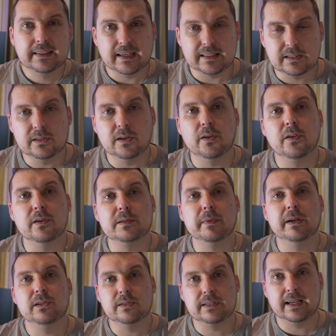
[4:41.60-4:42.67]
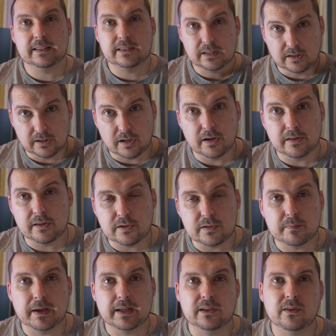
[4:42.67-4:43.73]
get to know those menus, get to learn those
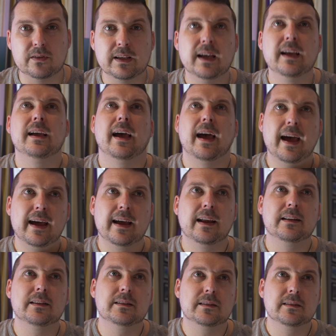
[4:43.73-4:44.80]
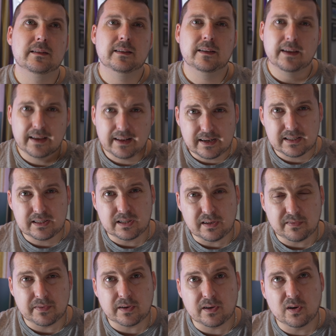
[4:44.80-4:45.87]
menus, and it is
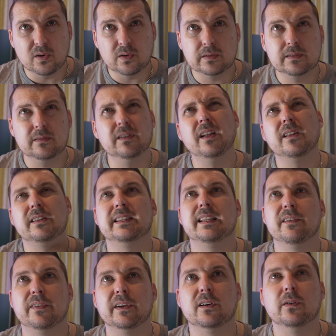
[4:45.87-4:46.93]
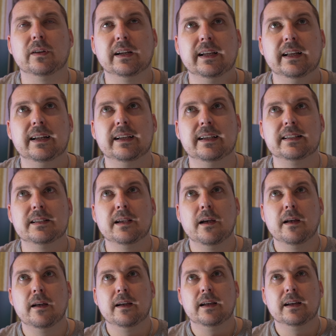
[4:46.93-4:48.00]
difficult, well, not difficult, it is
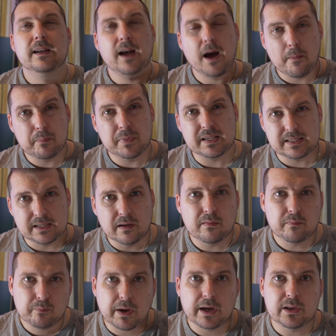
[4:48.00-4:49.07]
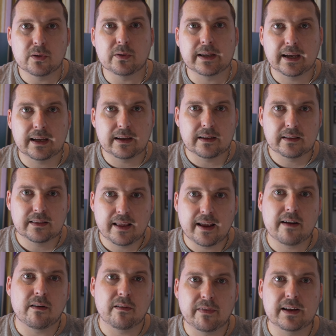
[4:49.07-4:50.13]
cumbersome, but you'll get
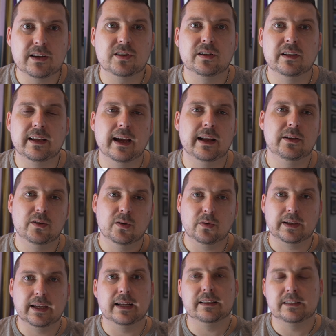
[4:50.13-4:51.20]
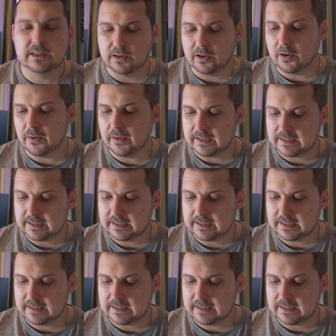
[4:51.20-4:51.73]
there eventually and you'll get to know the